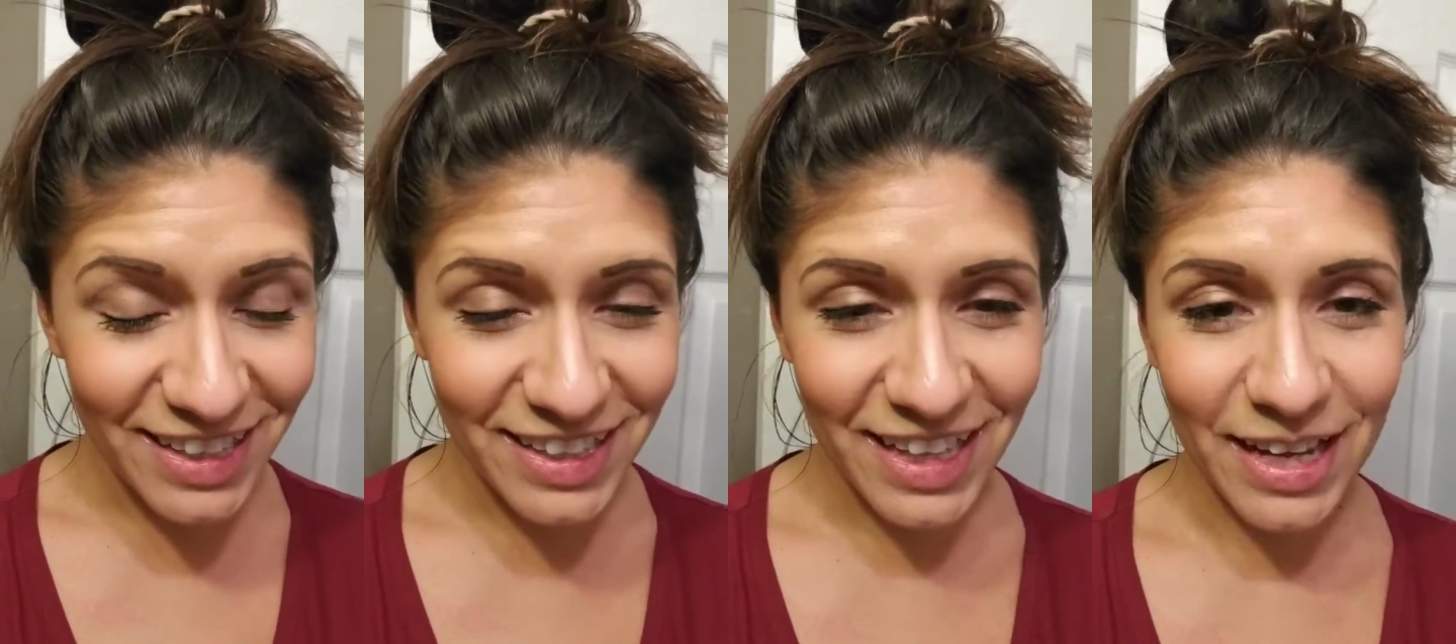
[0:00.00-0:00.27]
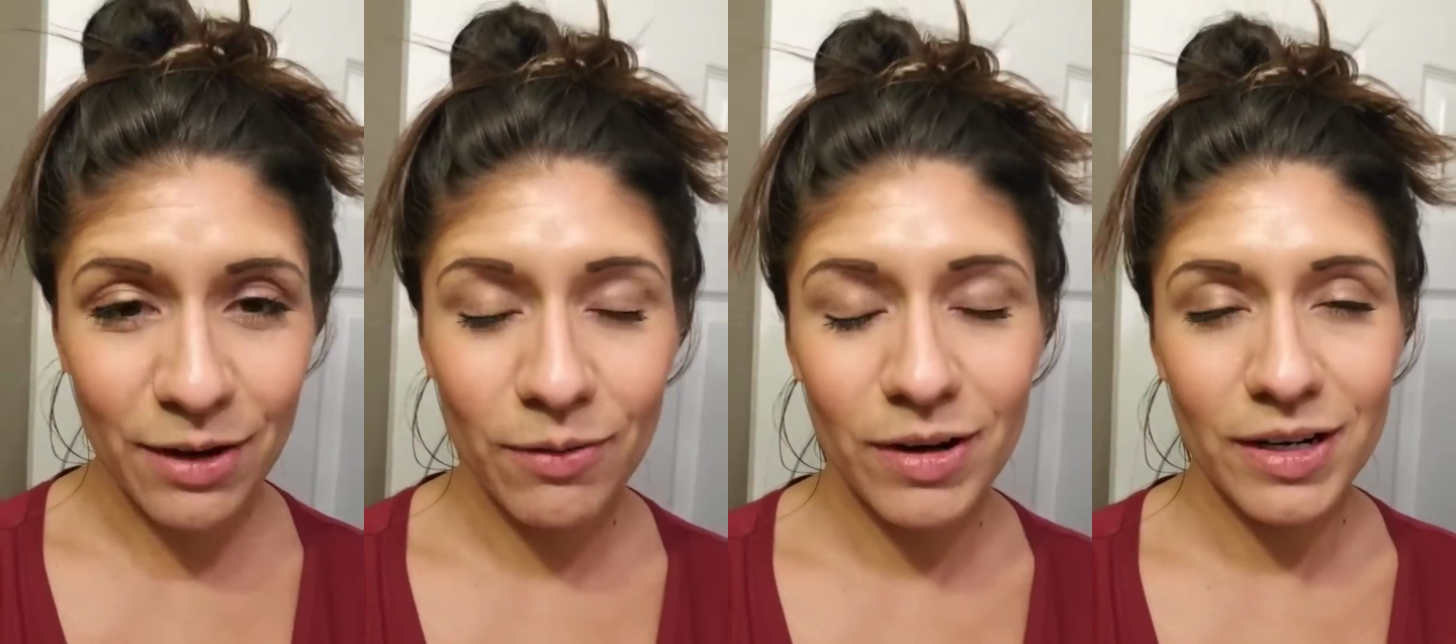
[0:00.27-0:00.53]

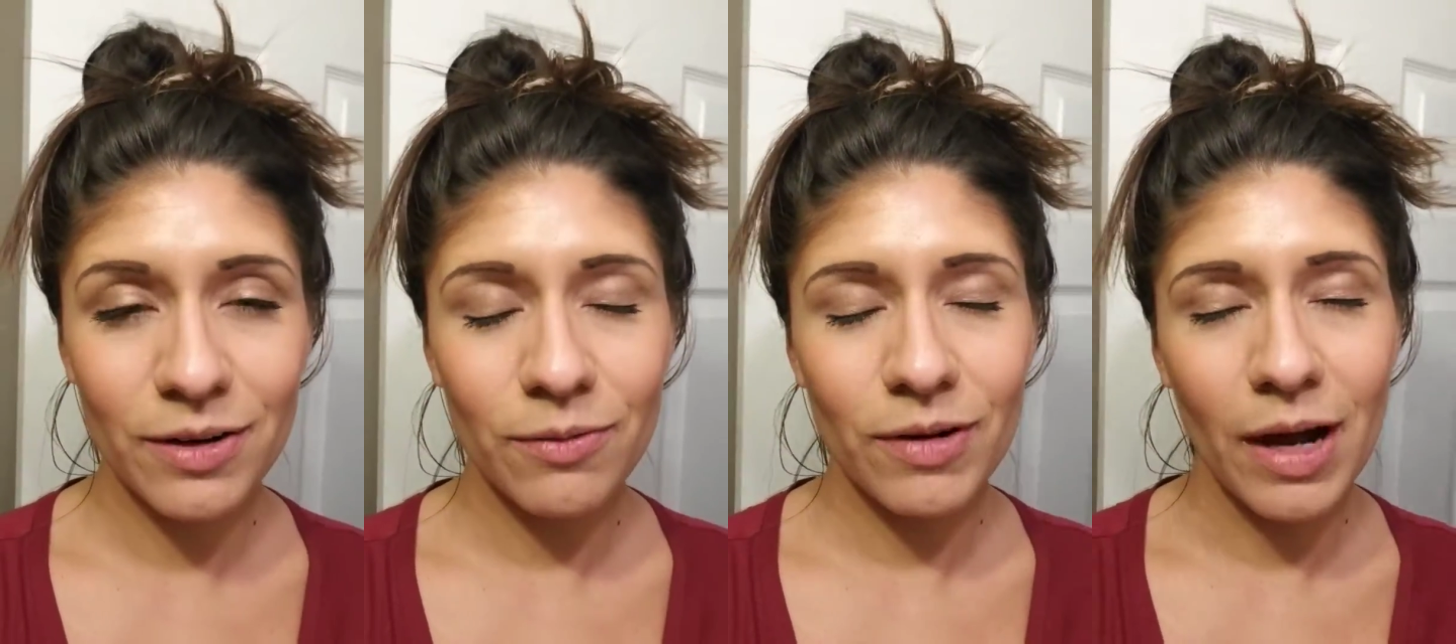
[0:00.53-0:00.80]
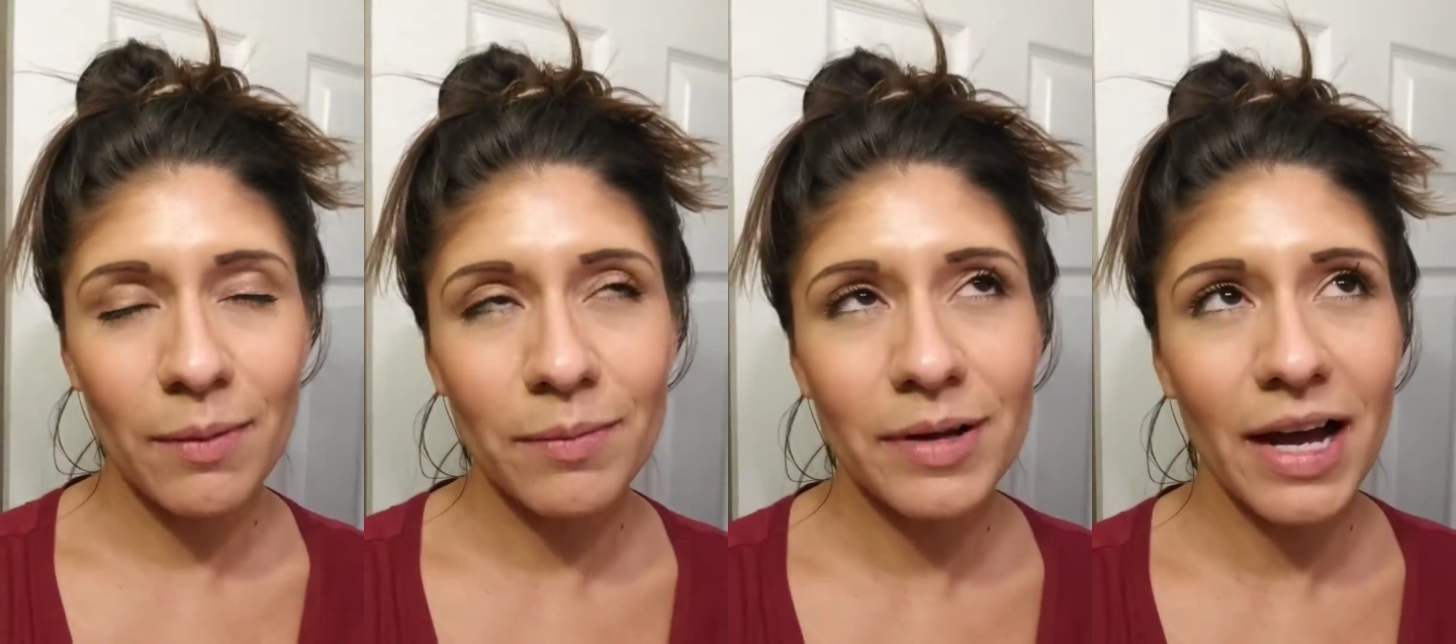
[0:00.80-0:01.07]
Like,
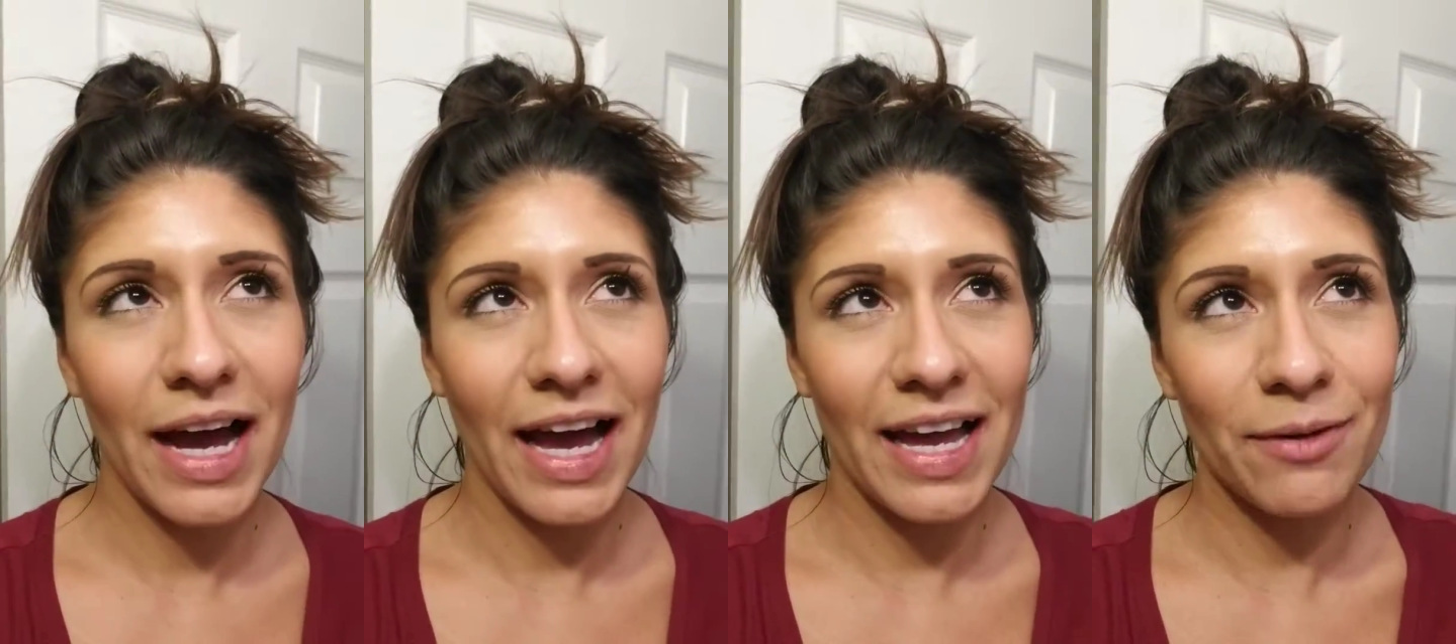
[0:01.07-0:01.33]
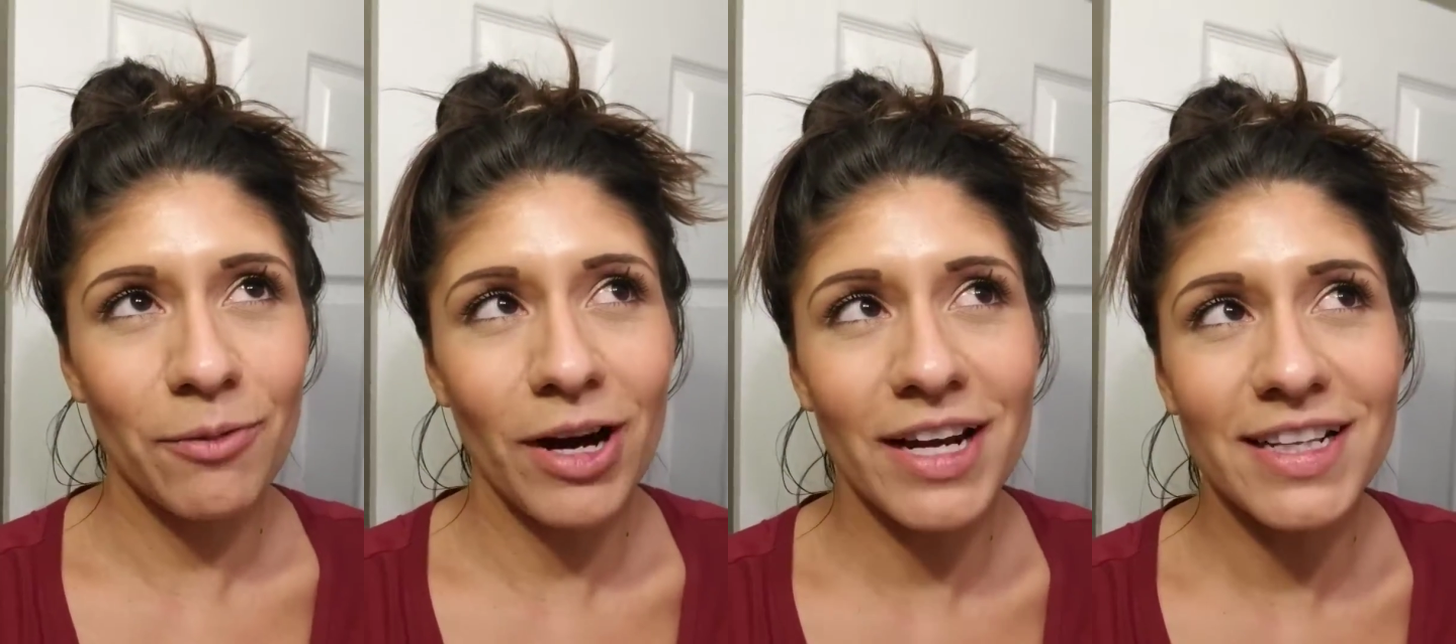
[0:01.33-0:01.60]
I
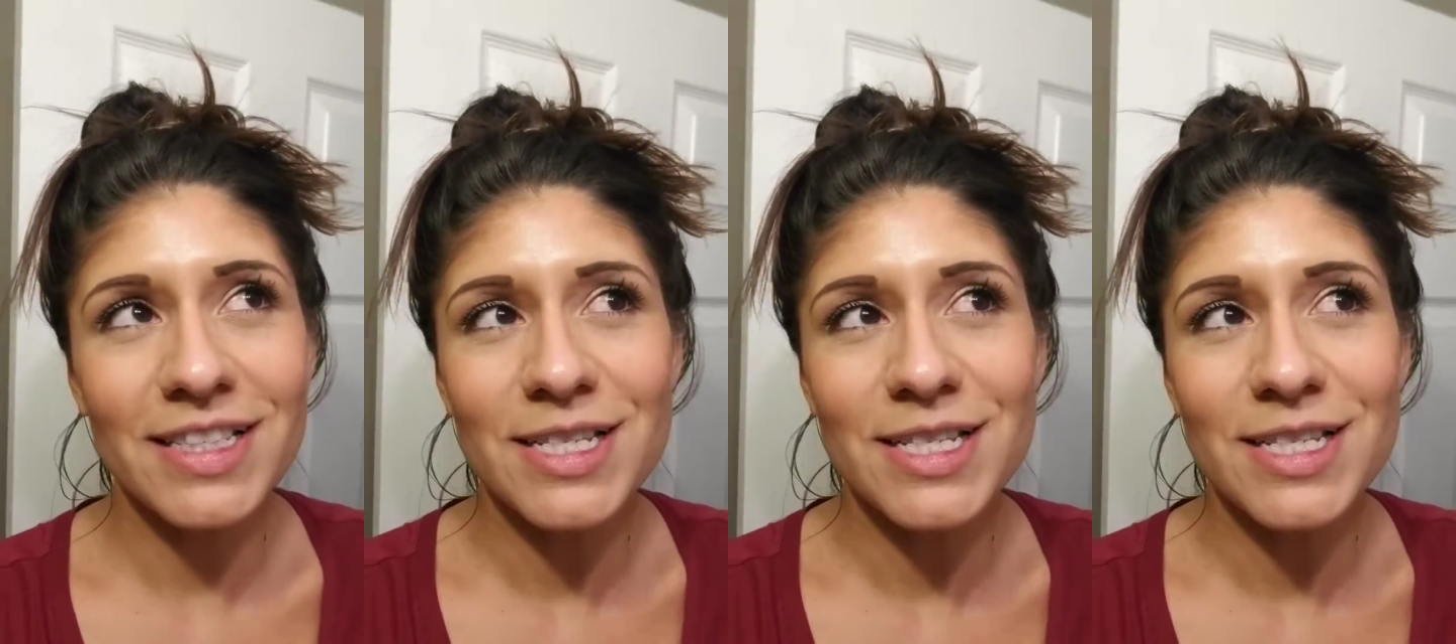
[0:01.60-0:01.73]
wanted